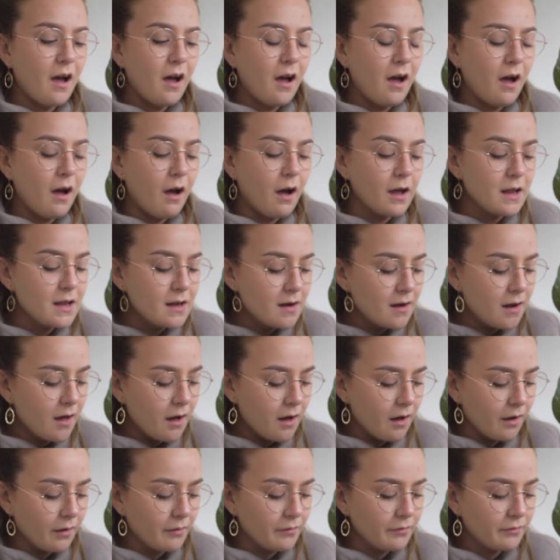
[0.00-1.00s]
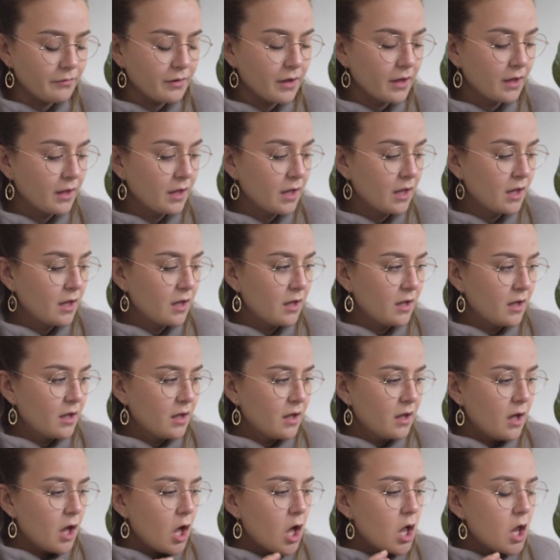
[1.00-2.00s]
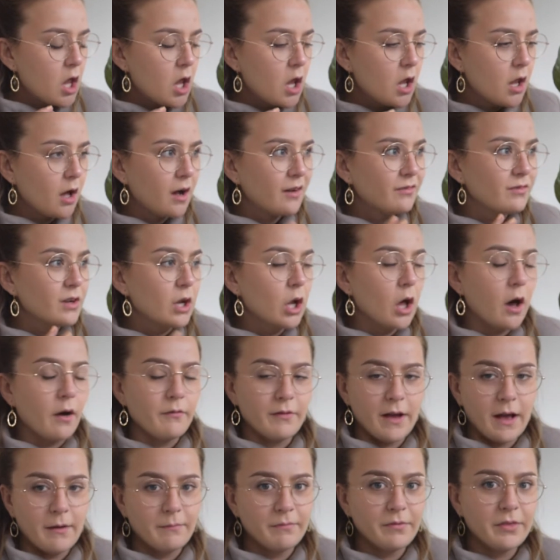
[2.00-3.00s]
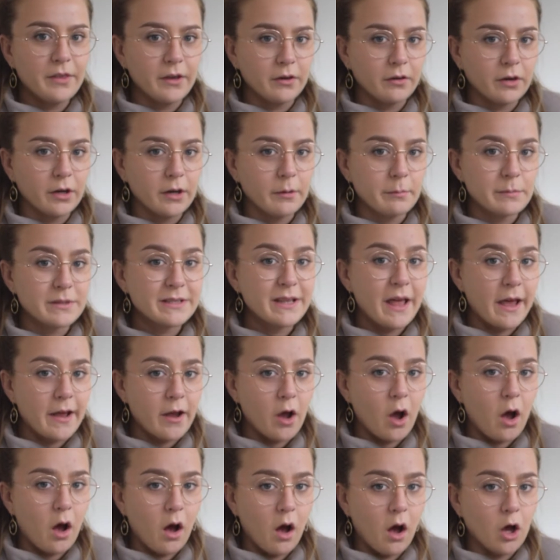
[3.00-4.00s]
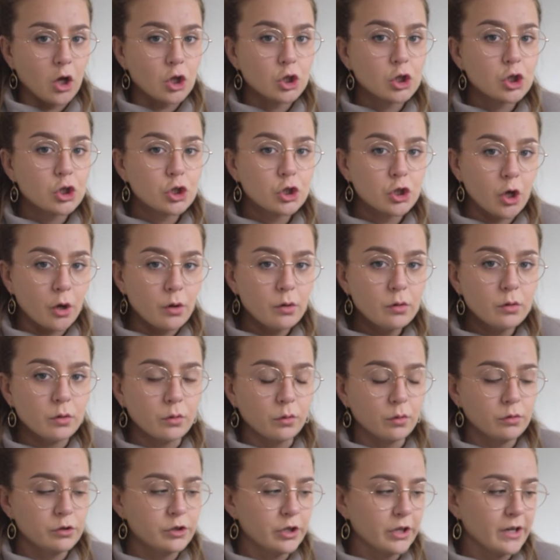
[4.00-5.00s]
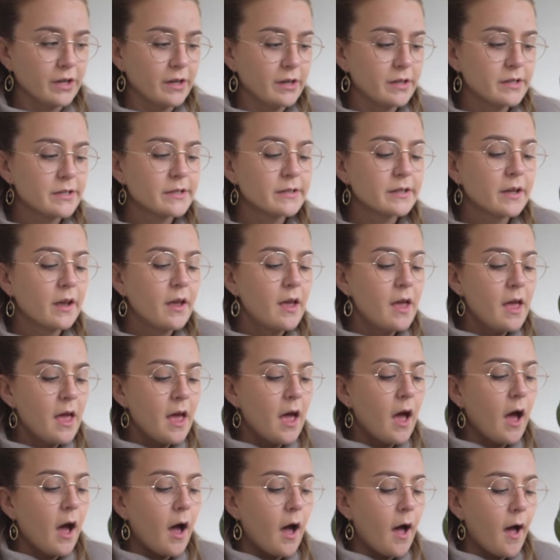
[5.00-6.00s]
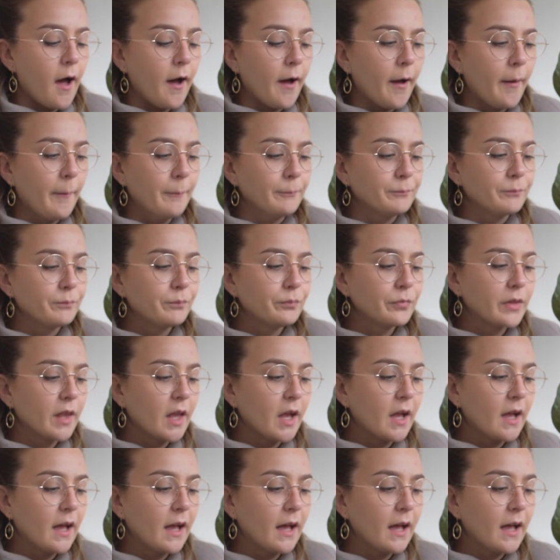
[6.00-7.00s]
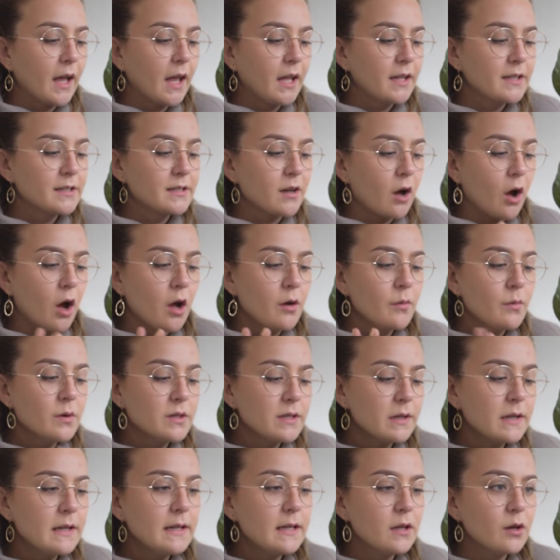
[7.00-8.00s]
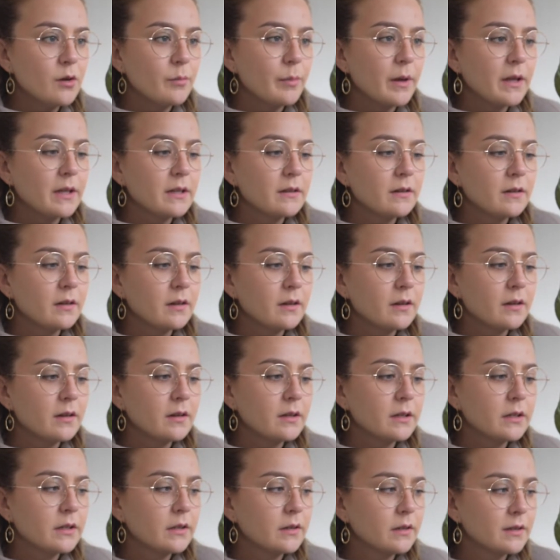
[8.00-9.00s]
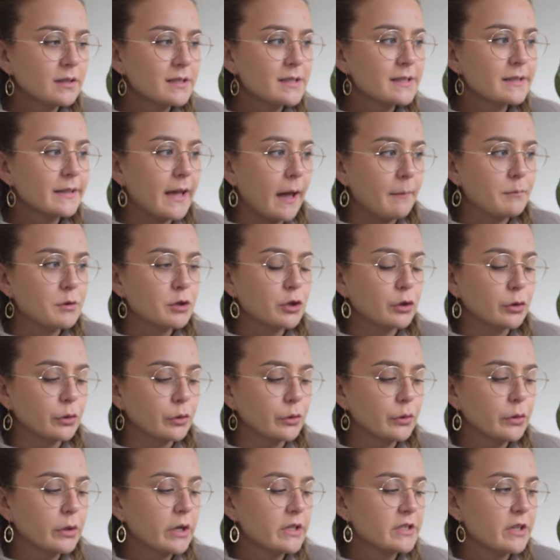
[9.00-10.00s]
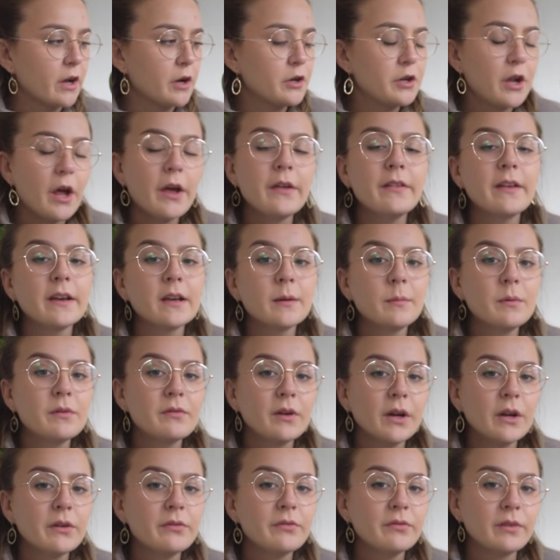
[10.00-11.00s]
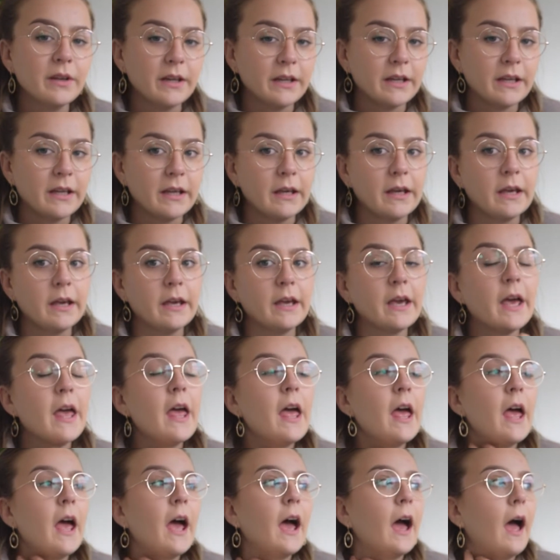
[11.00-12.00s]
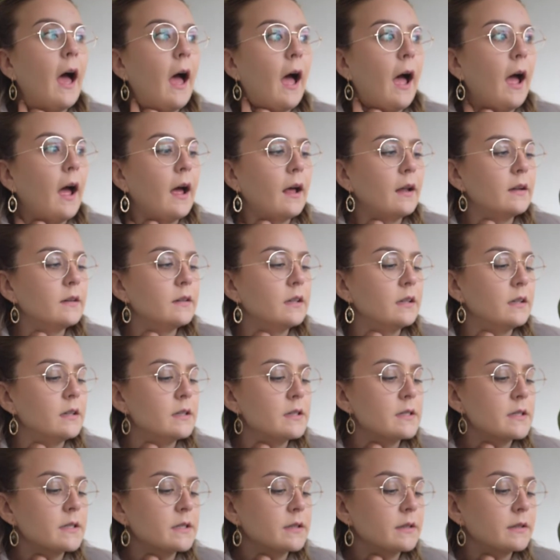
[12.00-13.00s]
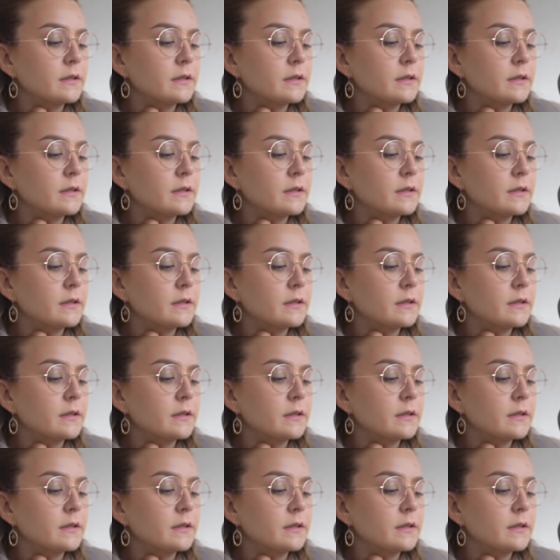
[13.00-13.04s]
I love anthuriums. They are so gorgeous, and I was a little bit skeptical because I know they can be very finicky, and